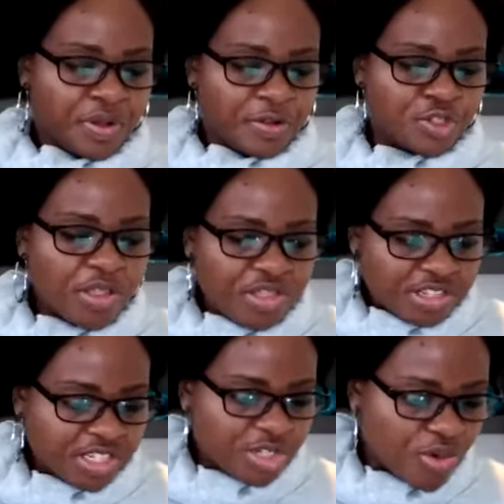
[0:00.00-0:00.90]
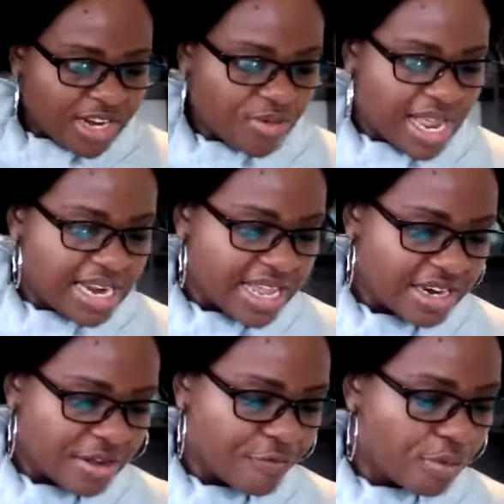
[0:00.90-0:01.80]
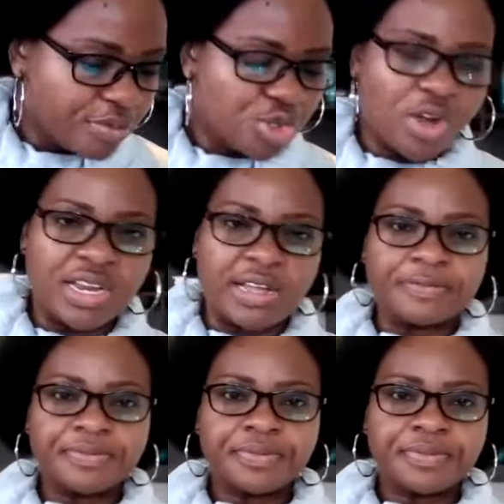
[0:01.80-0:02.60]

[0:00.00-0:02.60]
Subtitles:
So this is what we are learning from Jonah.